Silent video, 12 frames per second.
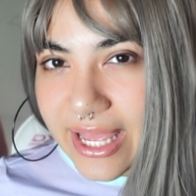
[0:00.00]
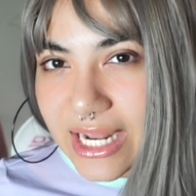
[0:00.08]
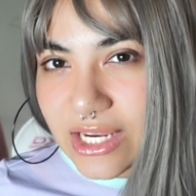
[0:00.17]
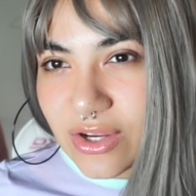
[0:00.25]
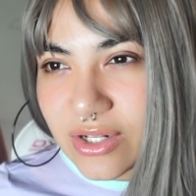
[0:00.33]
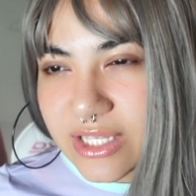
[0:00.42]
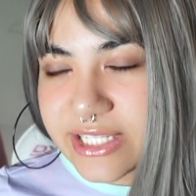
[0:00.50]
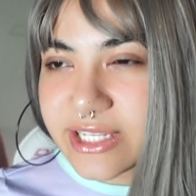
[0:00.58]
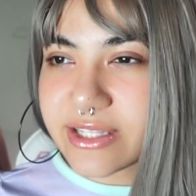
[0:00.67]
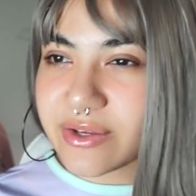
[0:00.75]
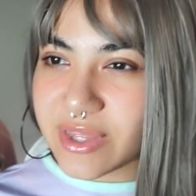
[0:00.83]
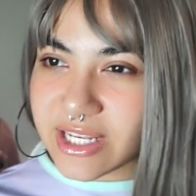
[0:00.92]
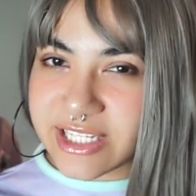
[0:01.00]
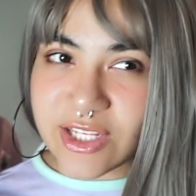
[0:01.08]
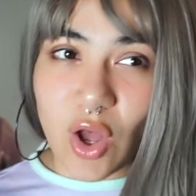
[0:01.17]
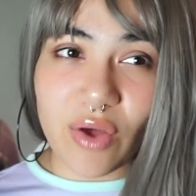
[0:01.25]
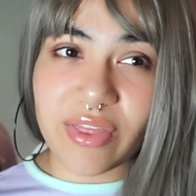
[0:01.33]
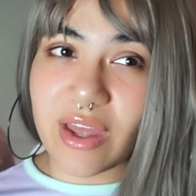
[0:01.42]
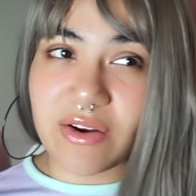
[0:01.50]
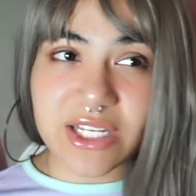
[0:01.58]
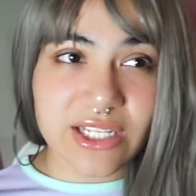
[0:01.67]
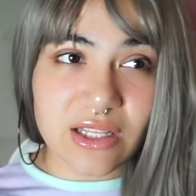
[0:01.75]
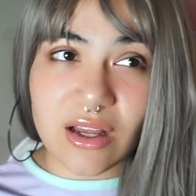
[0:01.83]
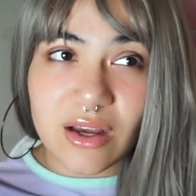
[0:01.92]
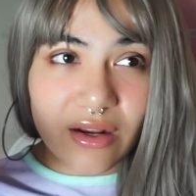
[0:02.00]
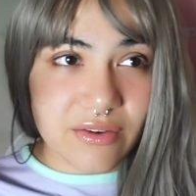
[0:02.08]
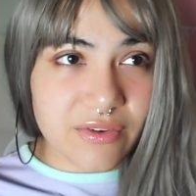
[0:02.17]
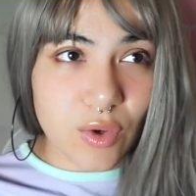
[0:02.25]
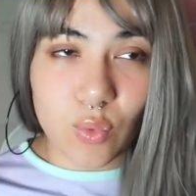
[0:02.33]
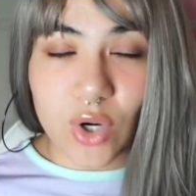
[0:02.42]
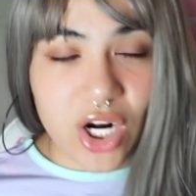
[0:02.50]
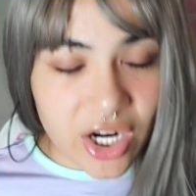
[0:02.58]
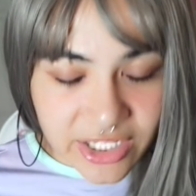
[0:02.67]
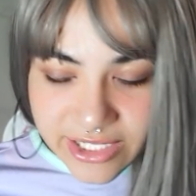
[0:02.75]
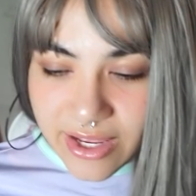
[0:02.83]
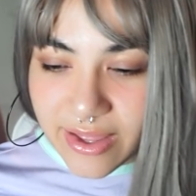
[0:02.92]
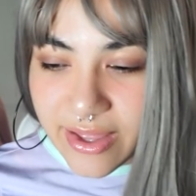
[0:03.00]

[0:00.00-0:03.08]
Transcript: and you listen to this song, there is a lot of words